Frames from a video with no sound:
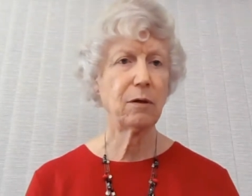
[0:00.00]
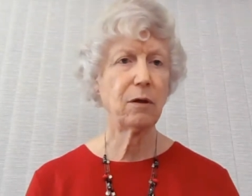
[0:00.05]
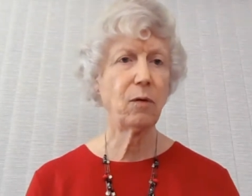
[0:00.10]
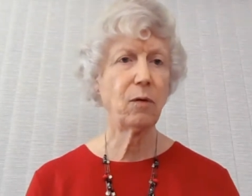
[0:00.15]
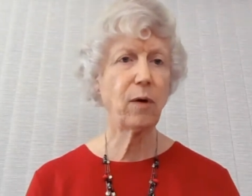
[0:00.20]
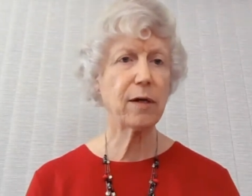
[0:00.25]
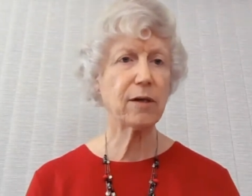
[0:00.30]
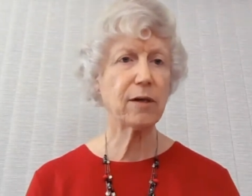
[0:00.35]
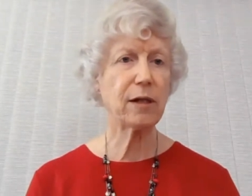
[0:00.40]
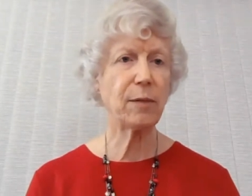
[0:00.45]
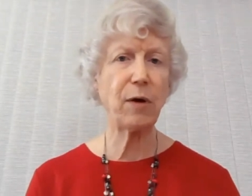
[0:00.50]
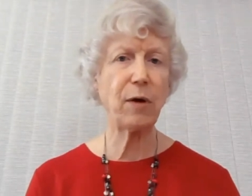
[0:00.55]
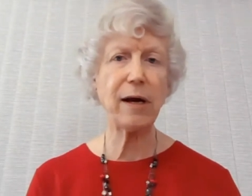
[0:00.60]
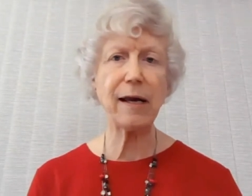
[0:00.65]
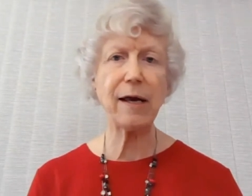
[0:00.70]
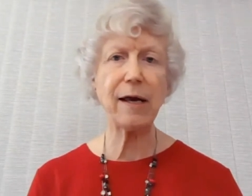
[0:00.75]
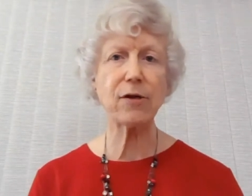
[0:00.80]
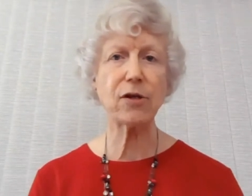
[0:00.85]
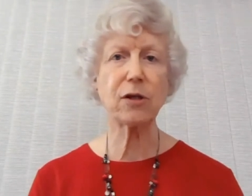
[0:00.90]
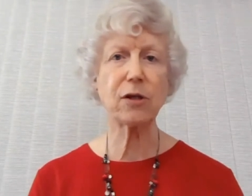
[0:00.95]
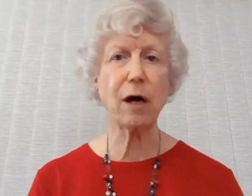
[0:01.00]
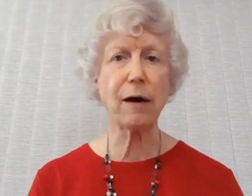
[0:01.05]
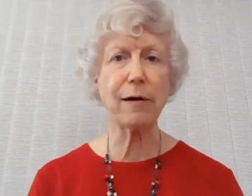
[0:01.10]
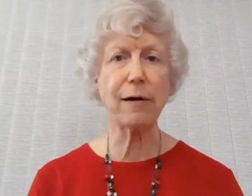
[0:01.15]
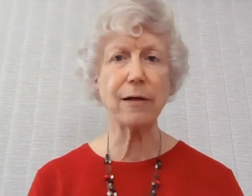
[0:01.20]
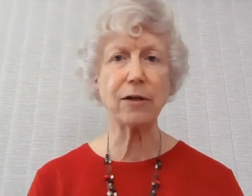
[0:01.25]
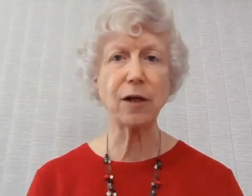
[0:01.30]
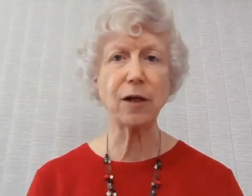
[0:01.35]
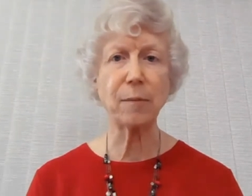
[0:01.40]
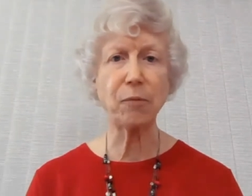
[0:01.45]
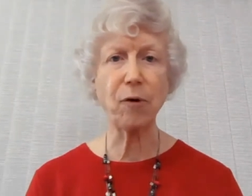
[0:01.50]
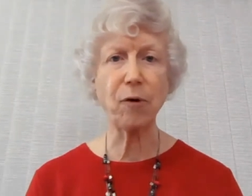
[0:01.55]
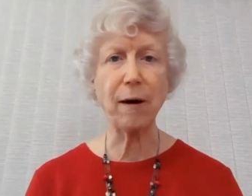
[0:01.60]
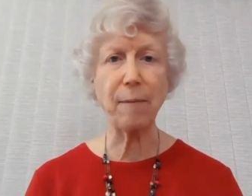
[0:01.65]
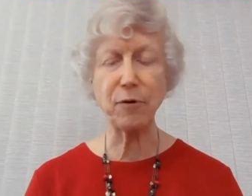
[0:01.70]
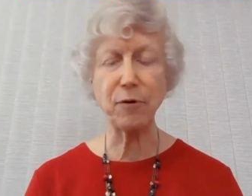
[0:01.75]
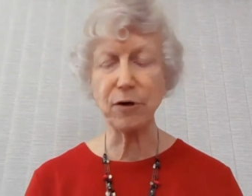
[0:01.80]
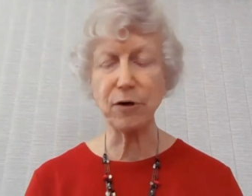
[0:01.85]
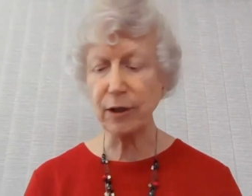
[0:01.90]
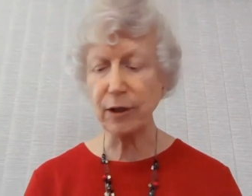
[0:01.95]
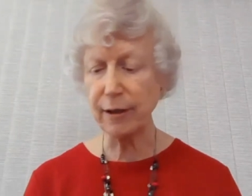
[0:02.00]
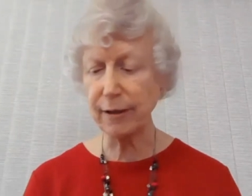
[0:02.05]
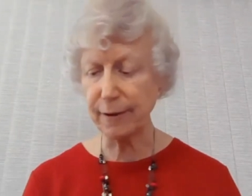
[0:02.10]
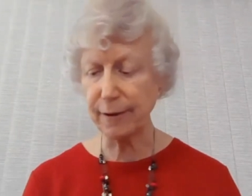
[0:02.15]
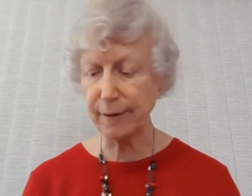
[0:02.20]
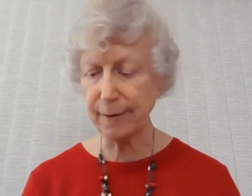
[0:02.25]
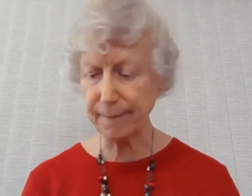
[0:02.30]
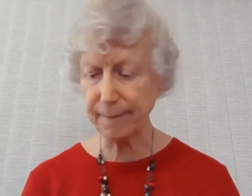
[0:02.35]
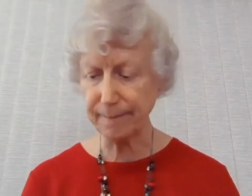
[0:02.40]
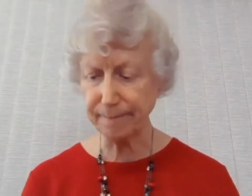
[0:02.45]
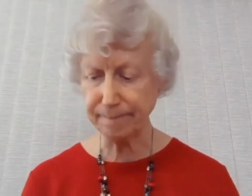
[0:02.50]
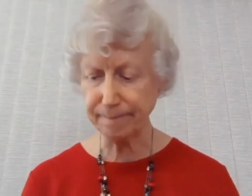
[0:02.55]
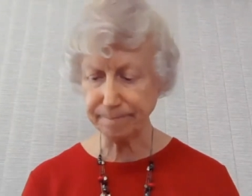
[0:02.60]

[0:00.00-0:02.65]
to what someone else saw as their proper gender.